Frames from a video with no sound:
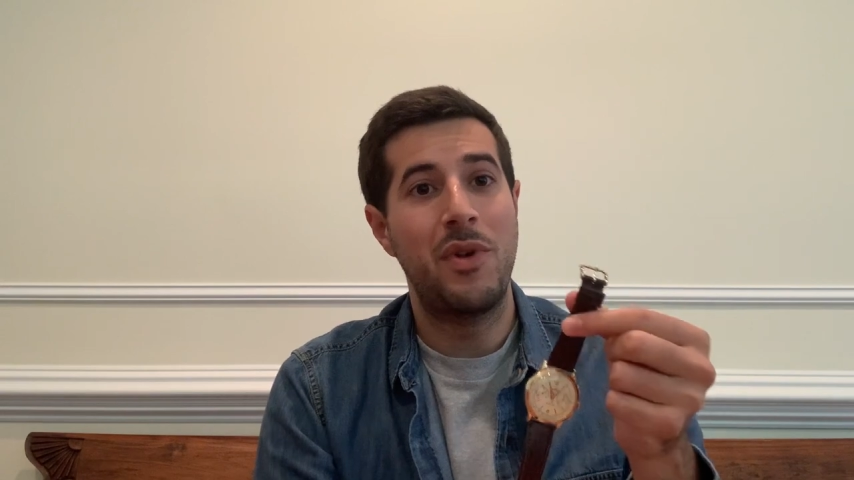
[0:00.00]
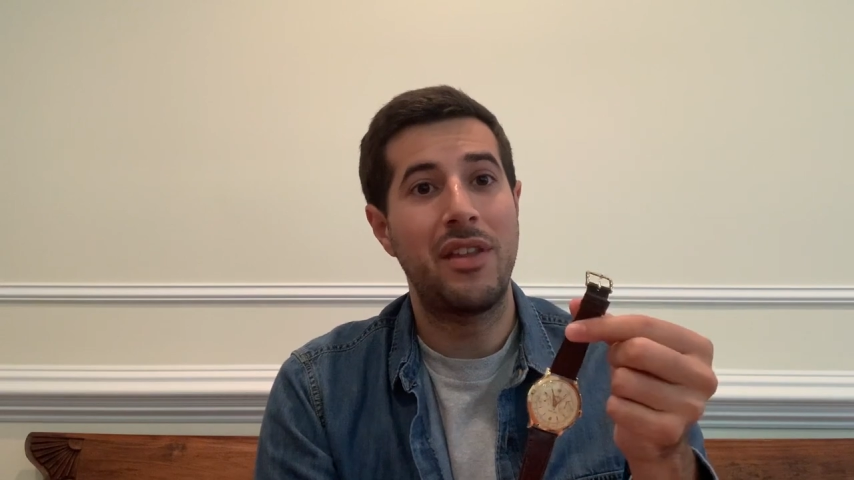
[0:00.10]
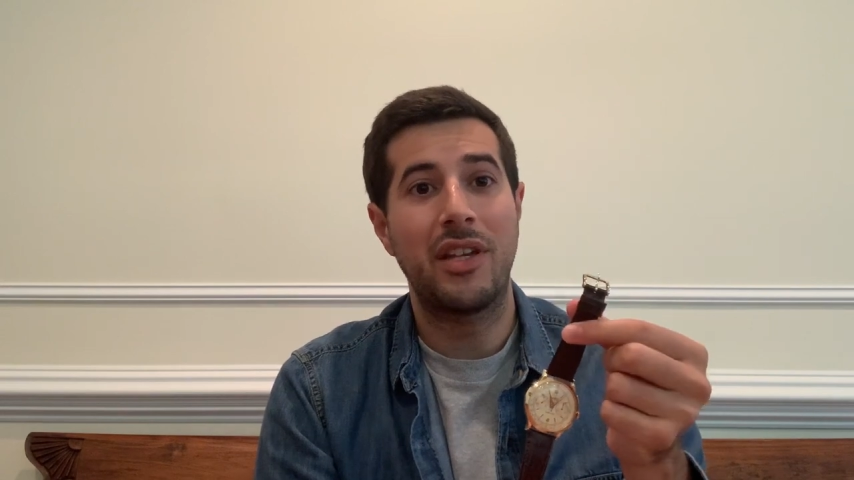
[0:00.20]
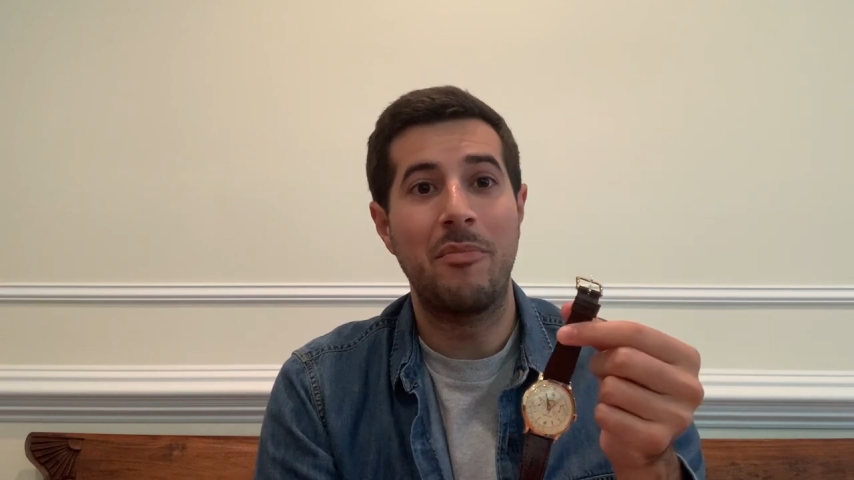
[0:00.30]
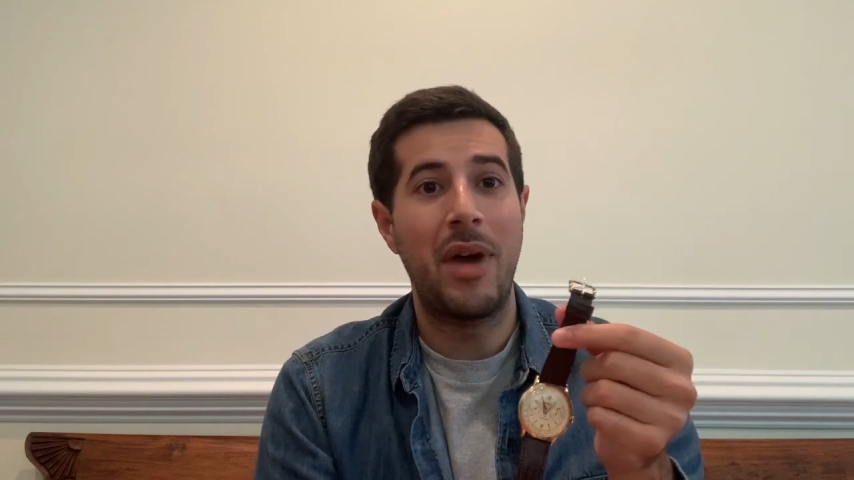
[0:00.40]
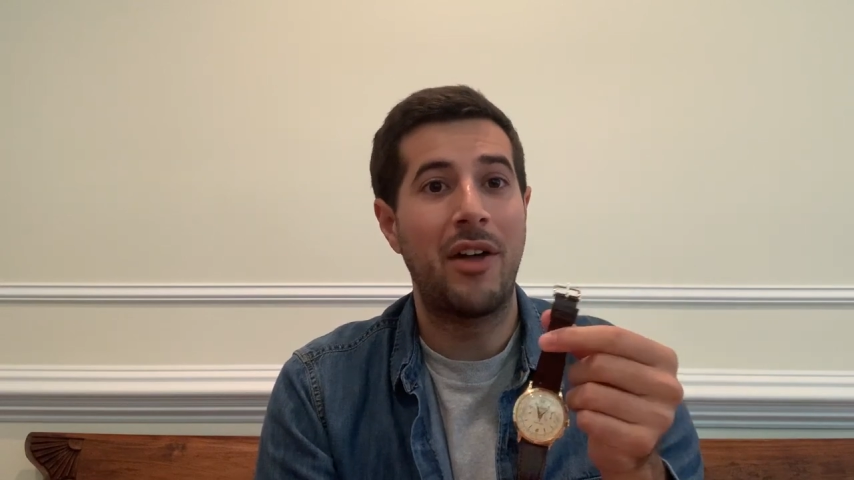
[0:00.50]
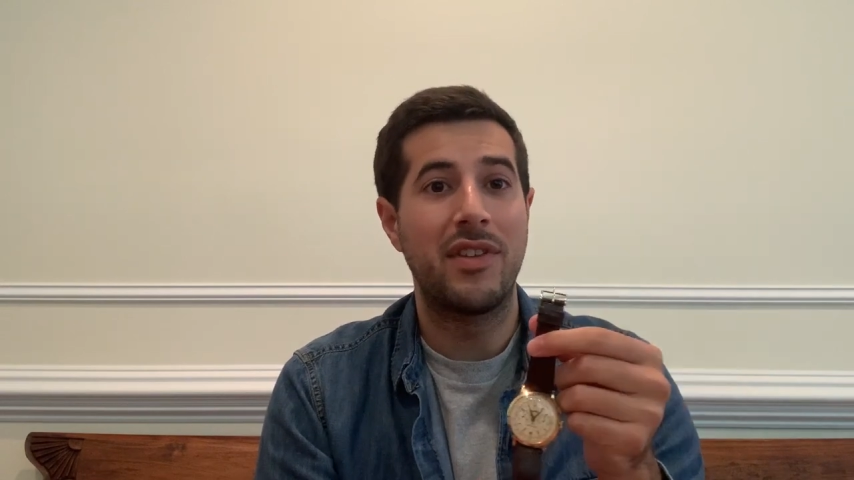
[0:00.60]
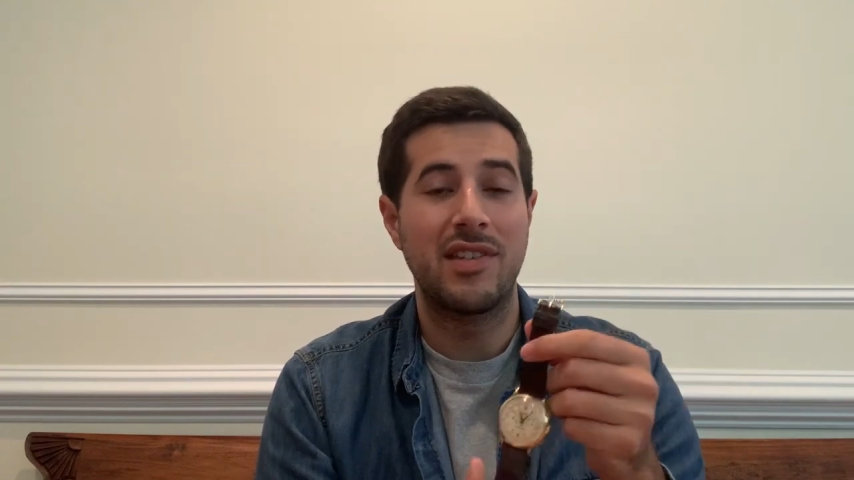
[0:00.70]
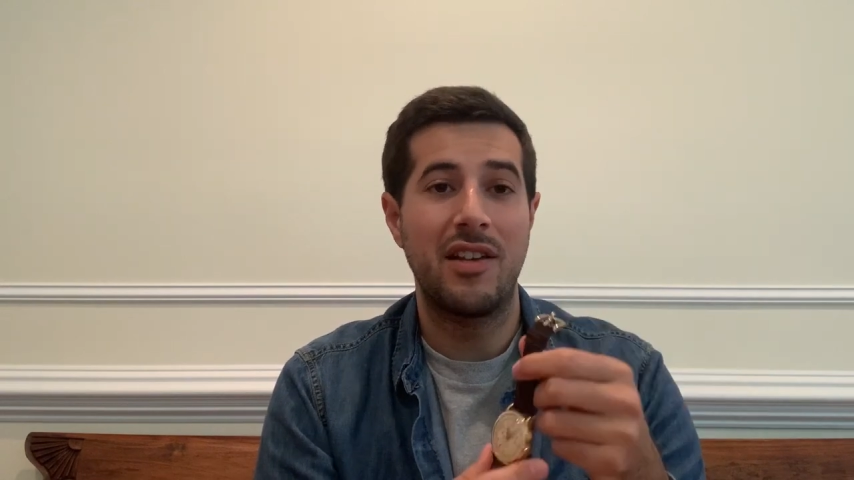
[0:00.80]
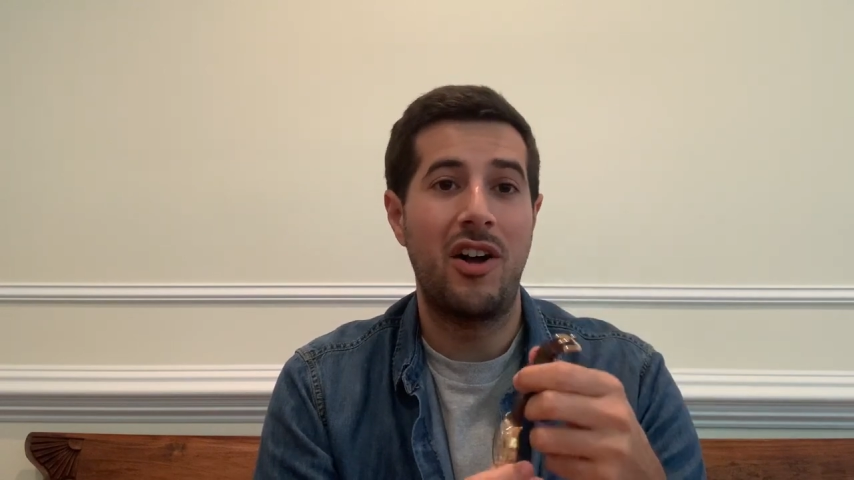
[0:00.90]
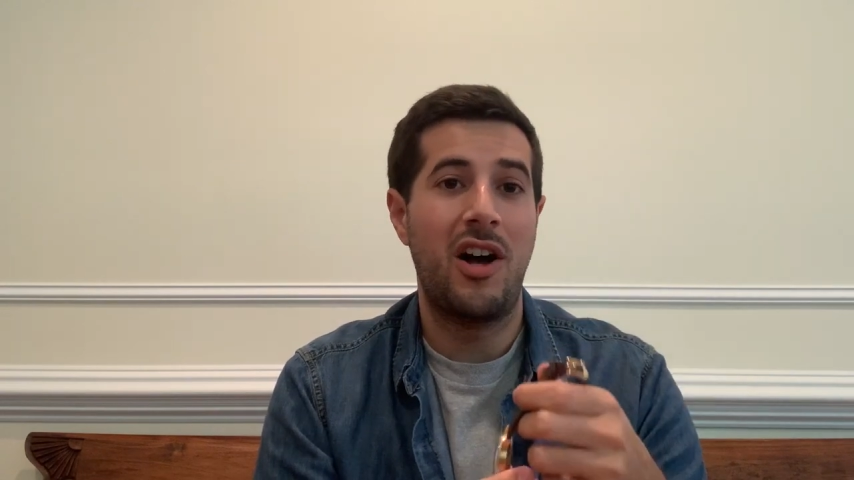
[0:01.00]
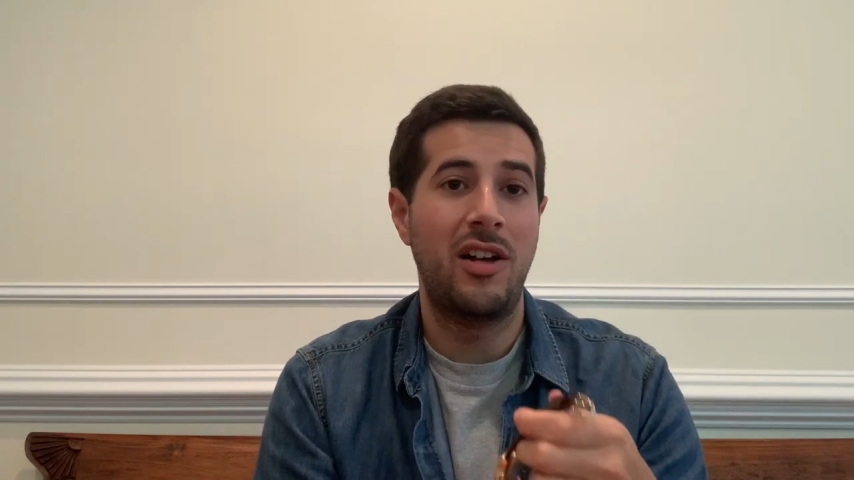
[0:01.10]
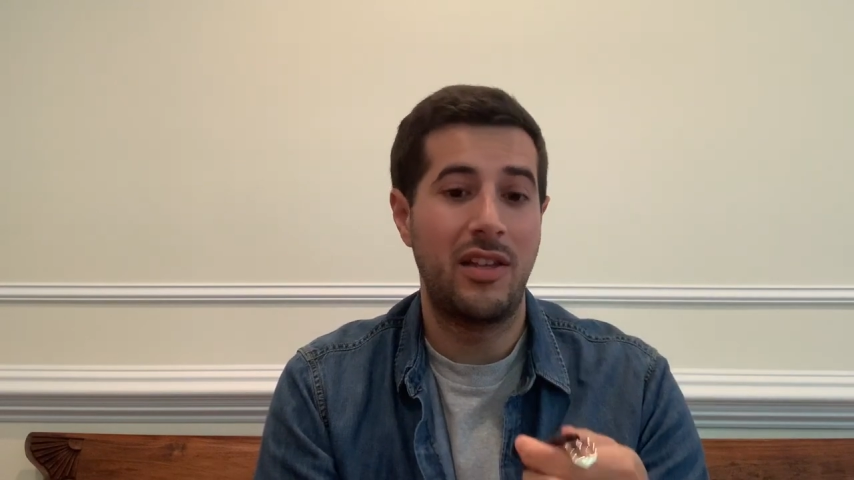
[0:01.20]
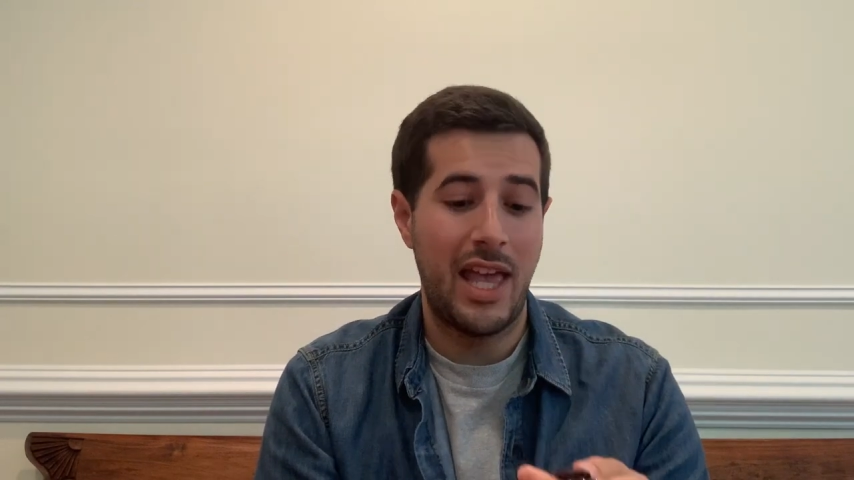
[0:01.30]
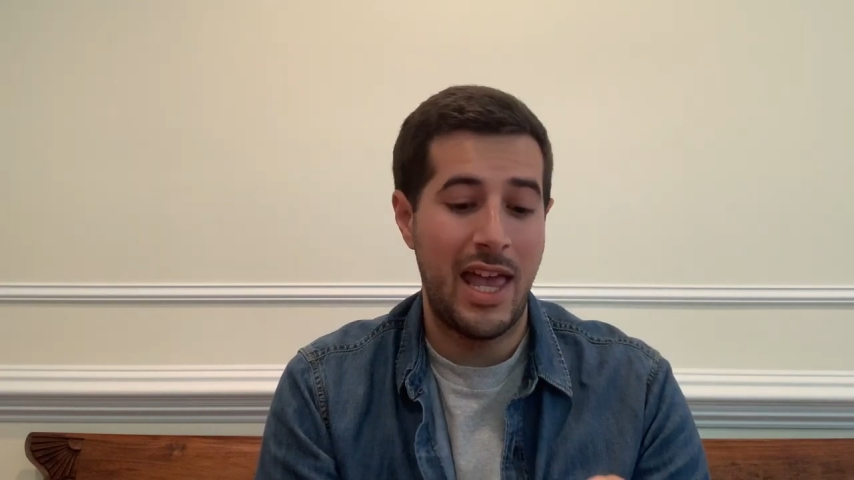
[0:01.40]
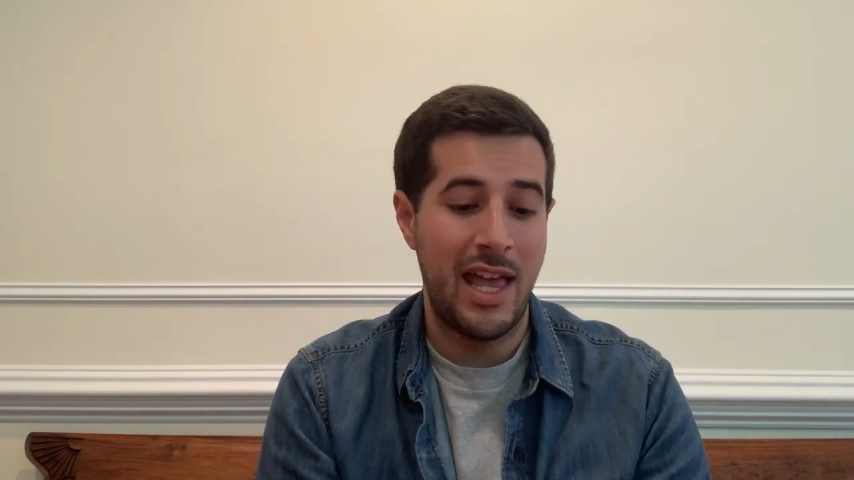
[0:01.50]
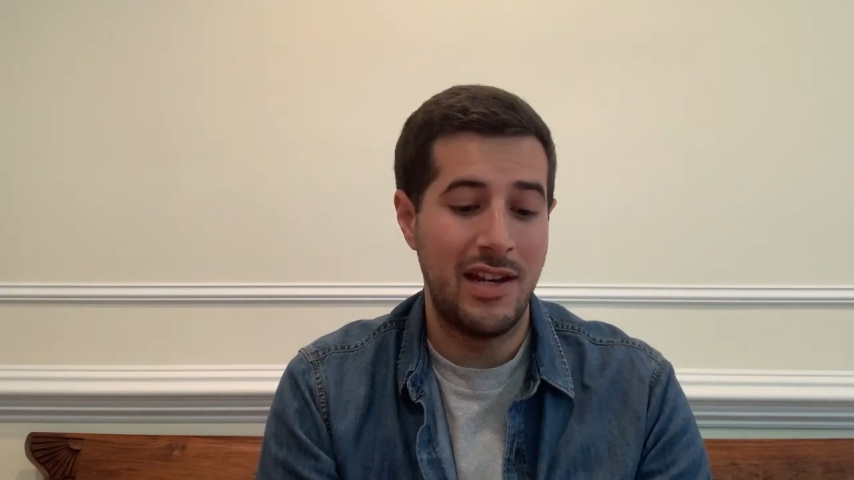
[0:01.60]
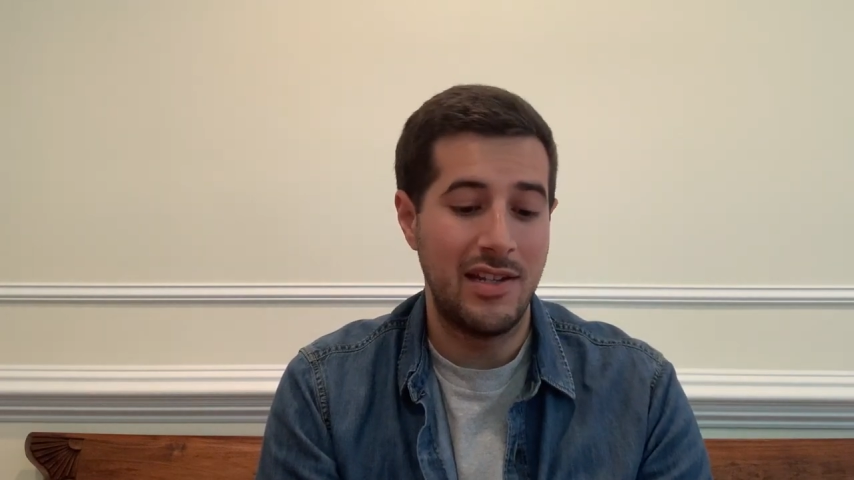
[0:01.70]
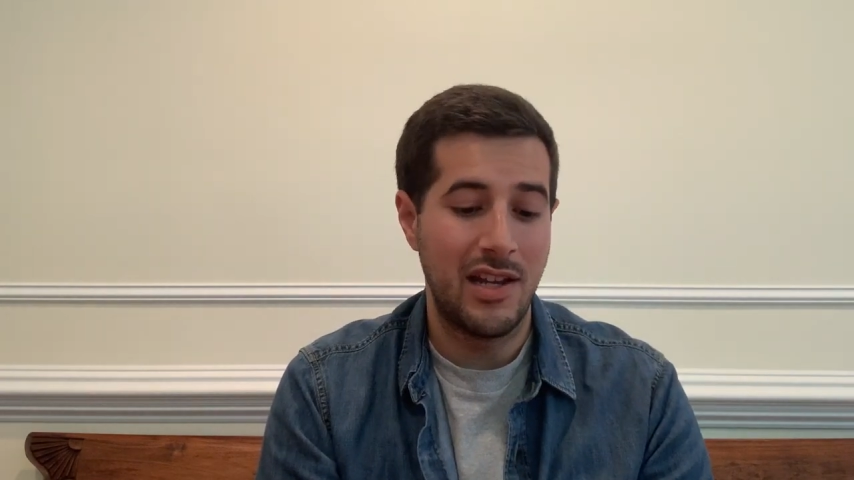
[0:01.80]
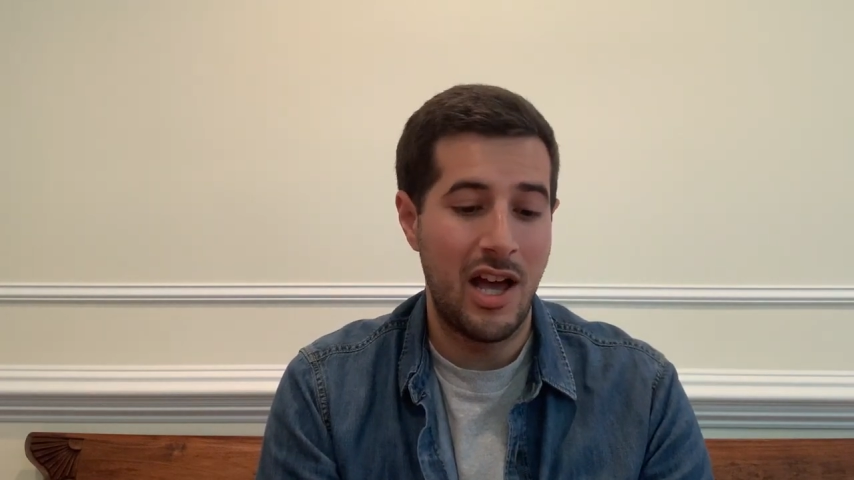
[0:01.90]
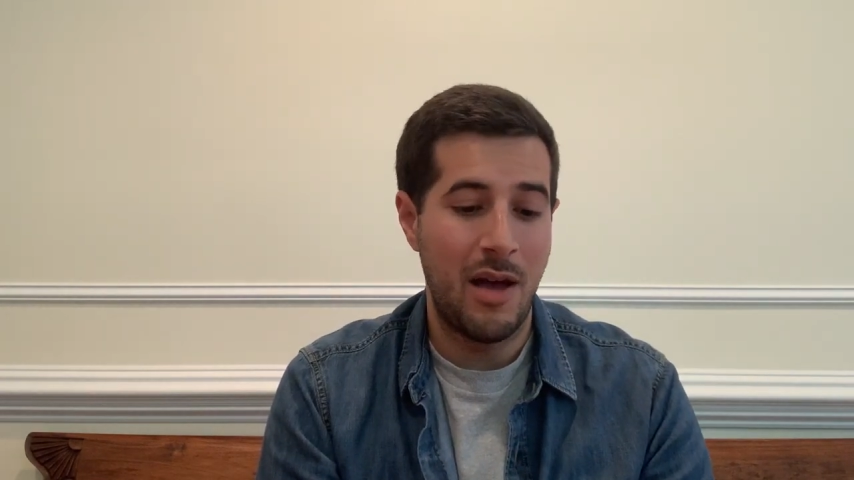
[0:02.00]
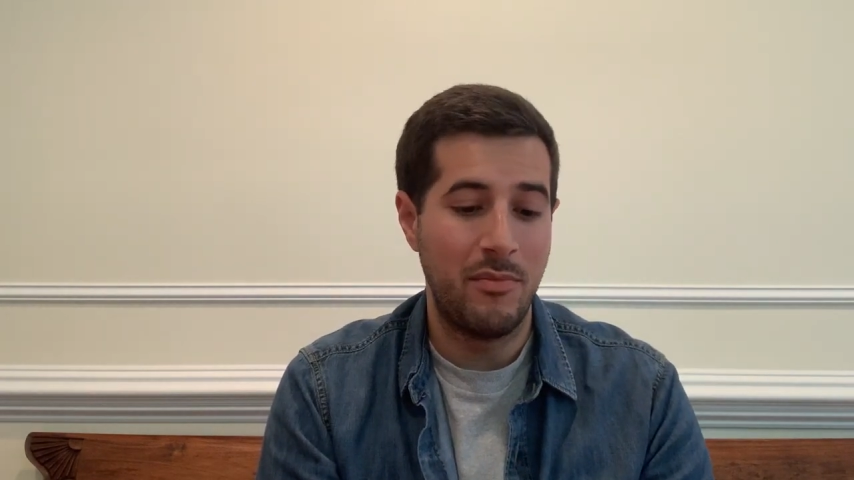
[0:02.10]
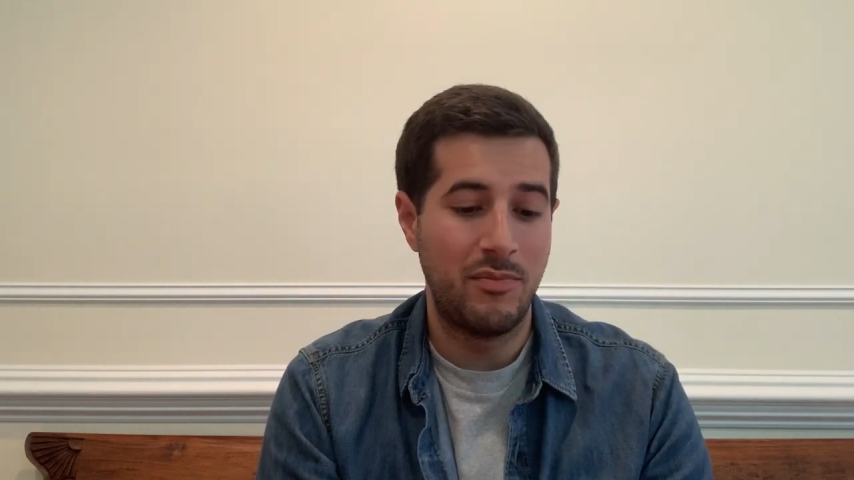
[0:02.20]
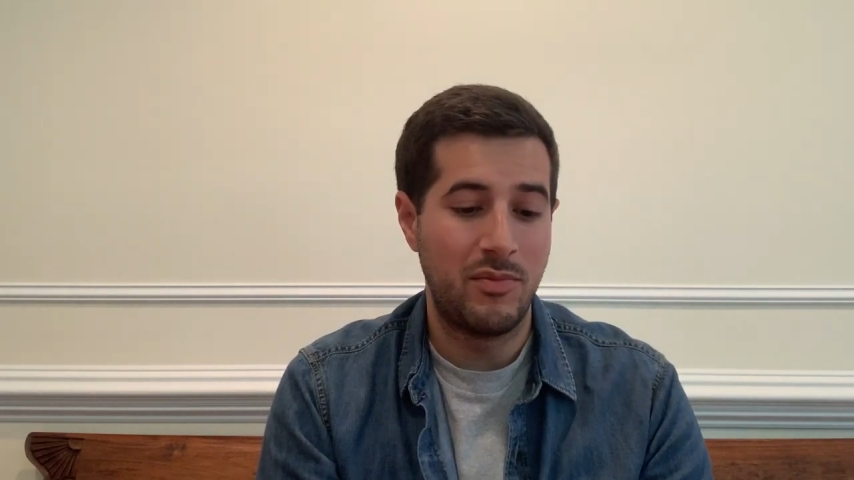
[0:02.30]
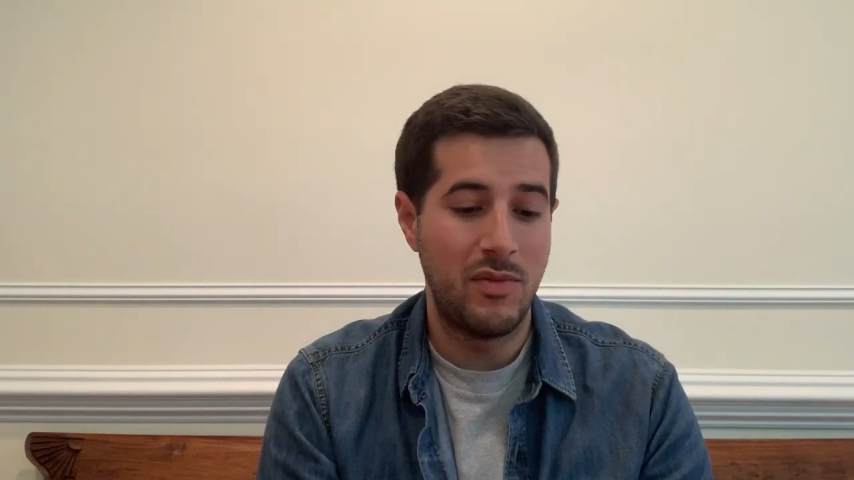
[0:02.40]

knew anything about this at all, and um,